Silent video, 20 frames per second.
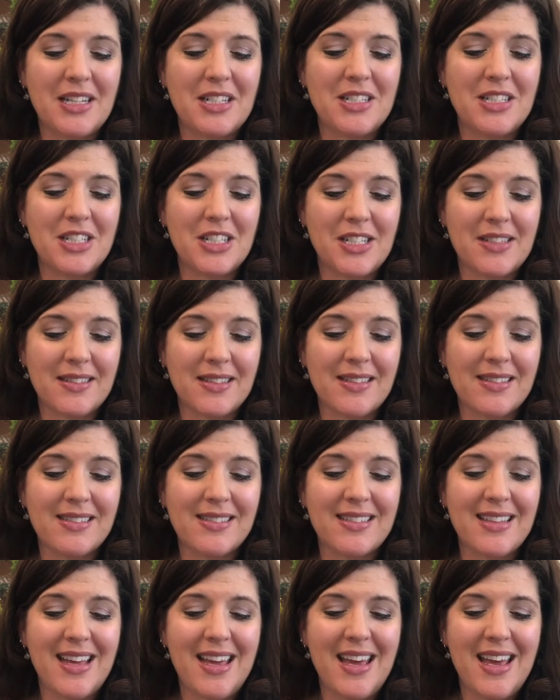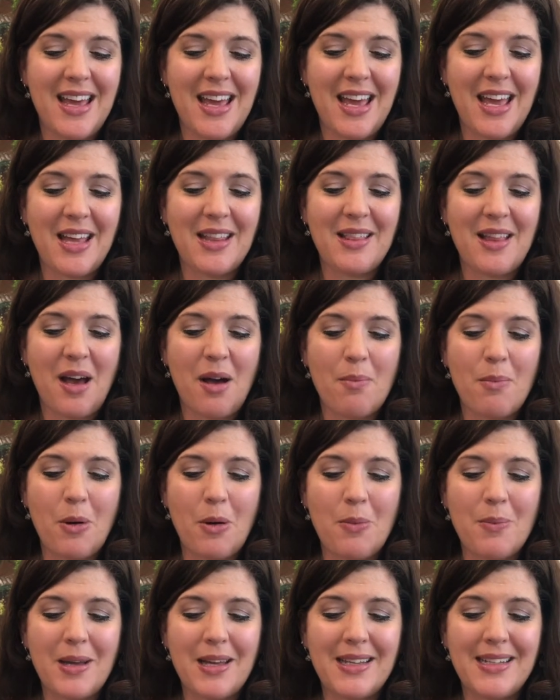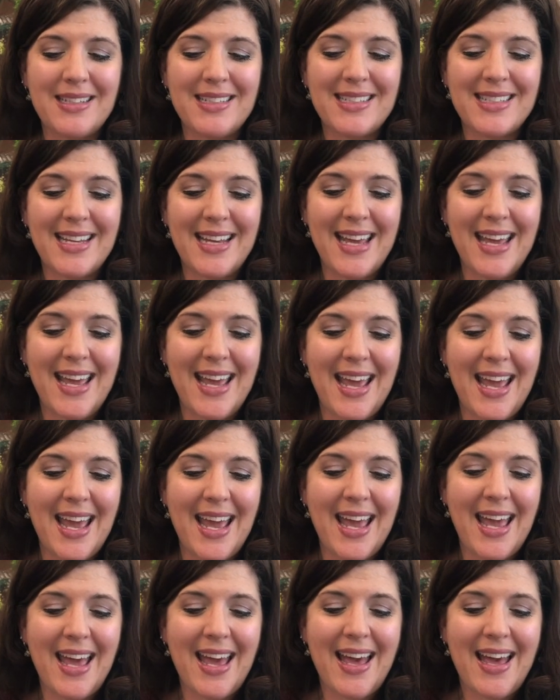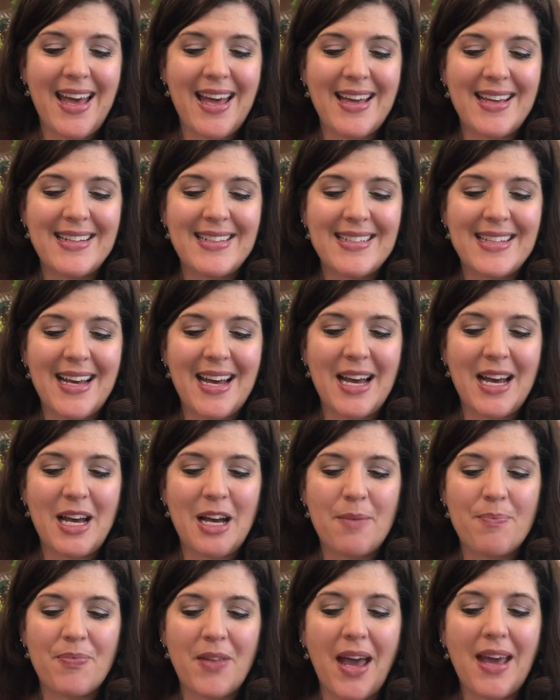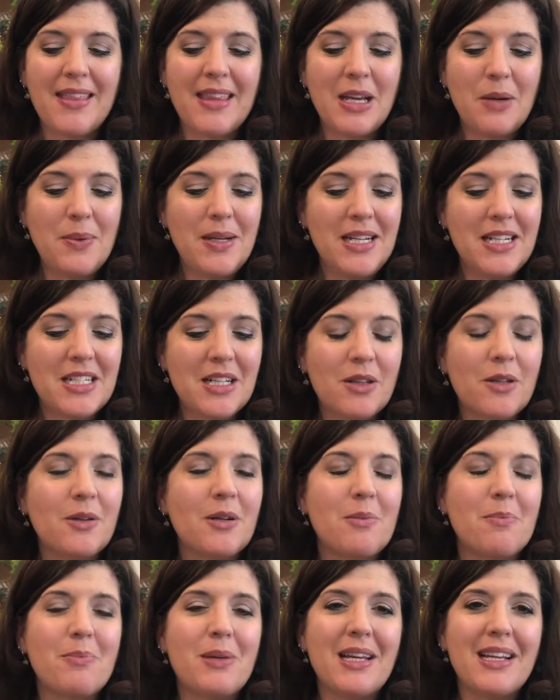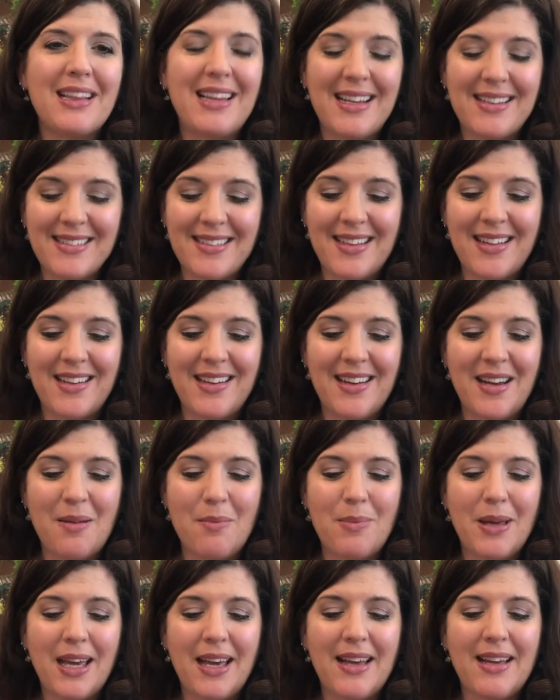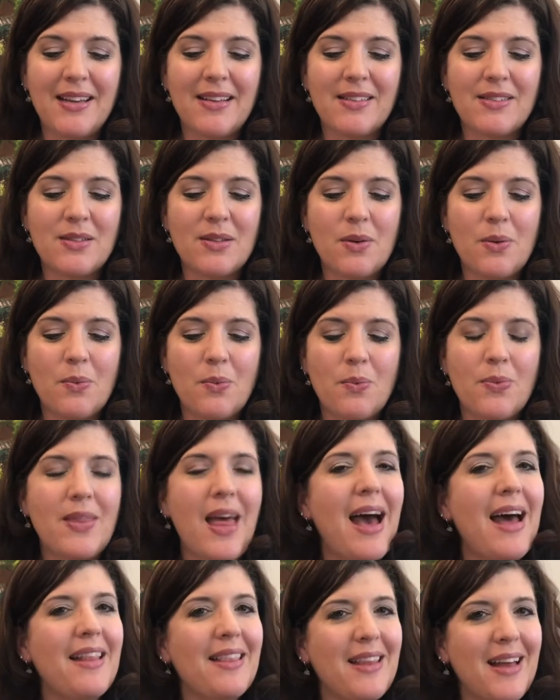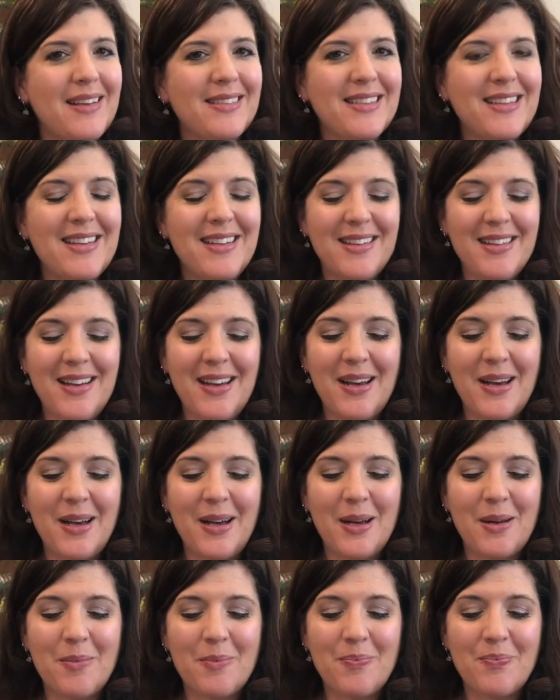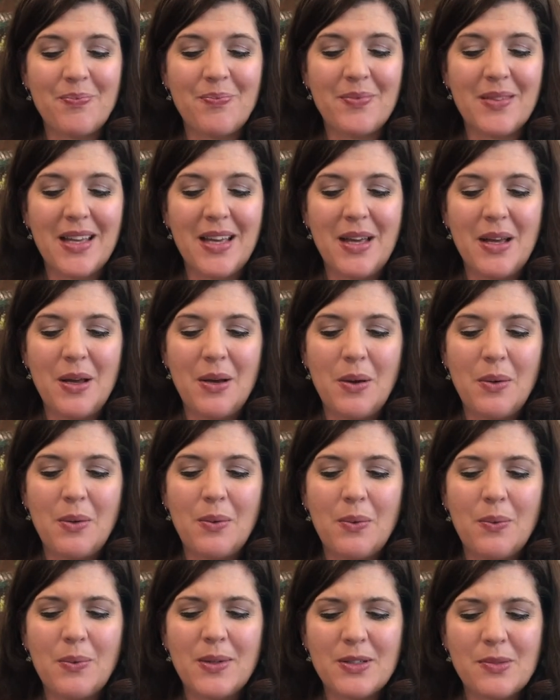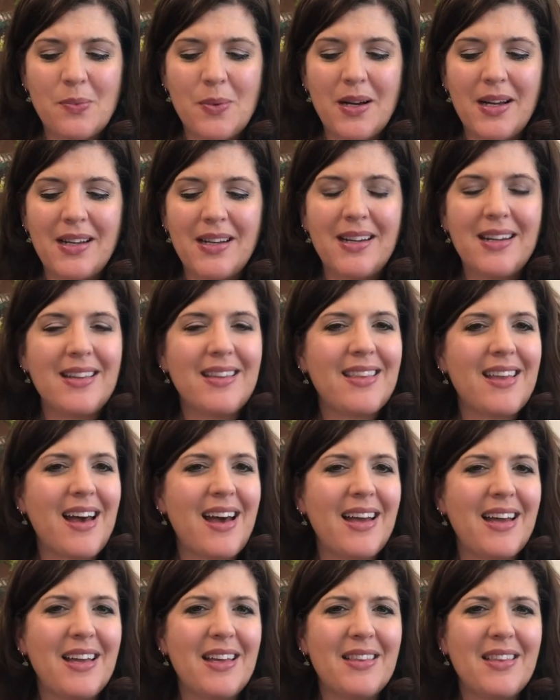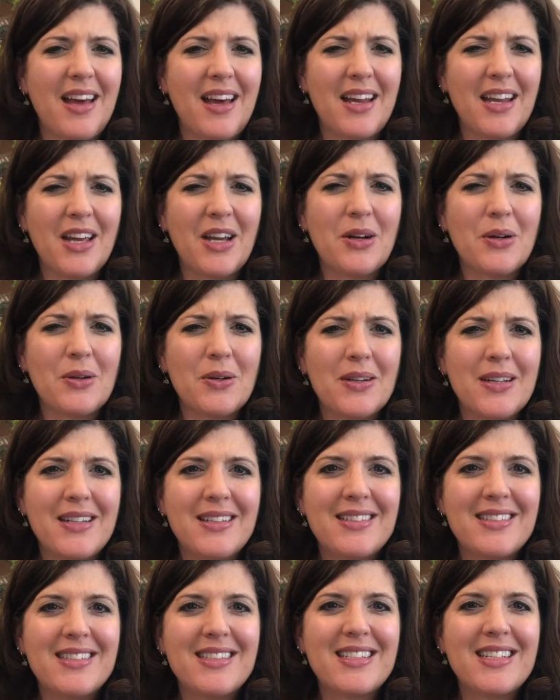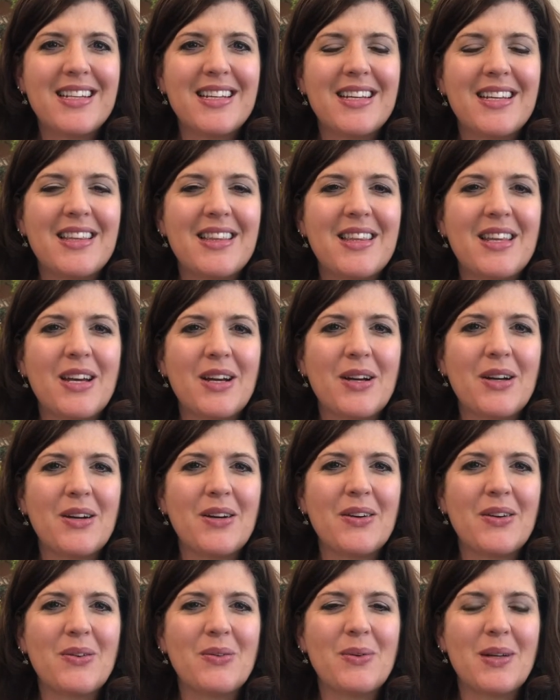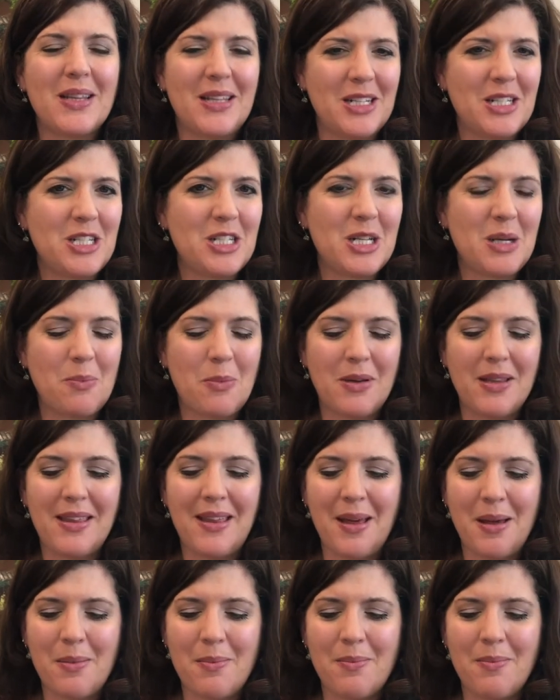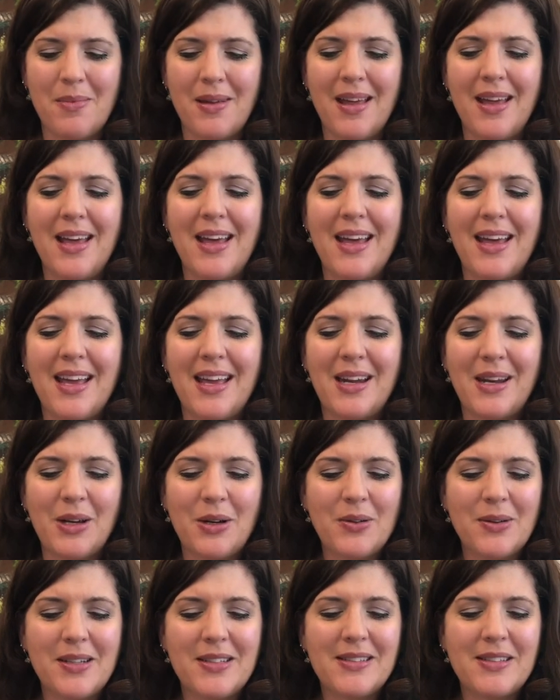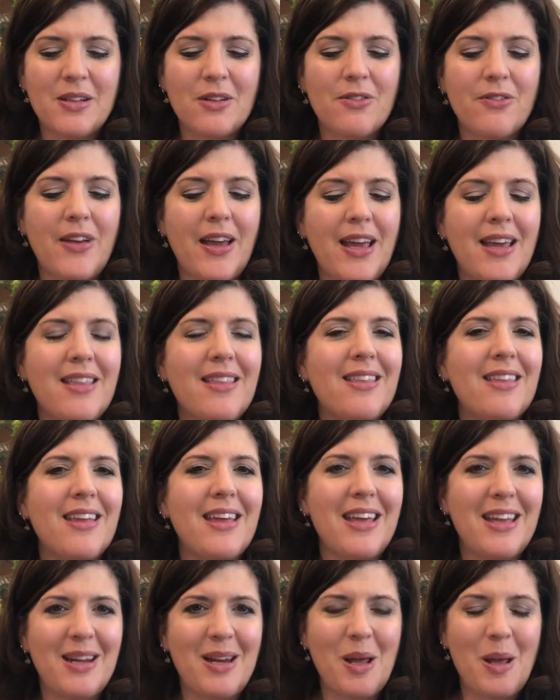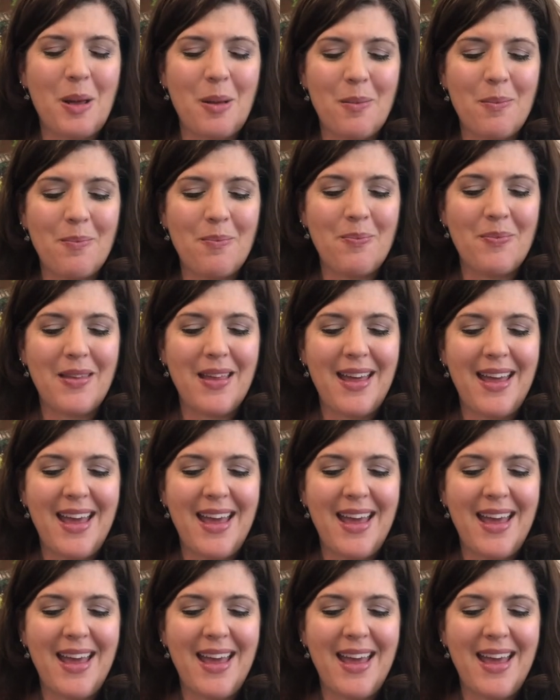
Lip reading: to Jesus in that moment. And I think we need to learn a big lesson, because that lesson was one that increased their relationship with him. It increased their faith in him.